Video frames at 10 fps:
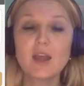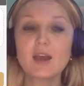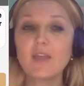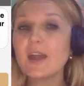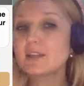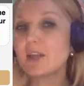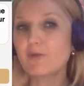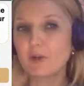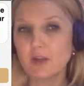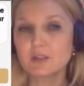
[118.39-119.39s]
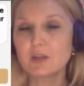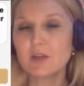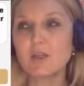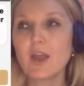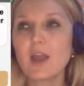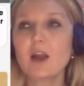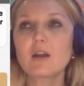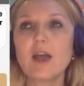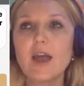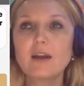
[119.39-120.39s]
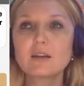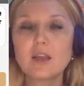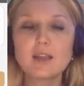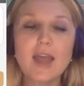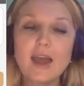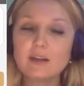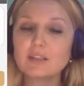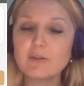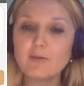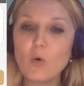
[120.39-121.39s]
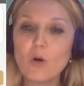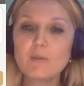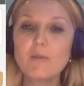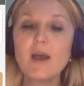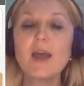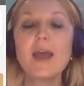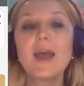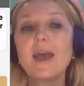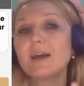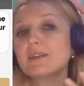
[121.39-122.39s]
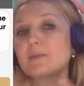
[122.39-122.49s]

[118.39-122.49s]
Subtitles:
They are different. They are in active form and in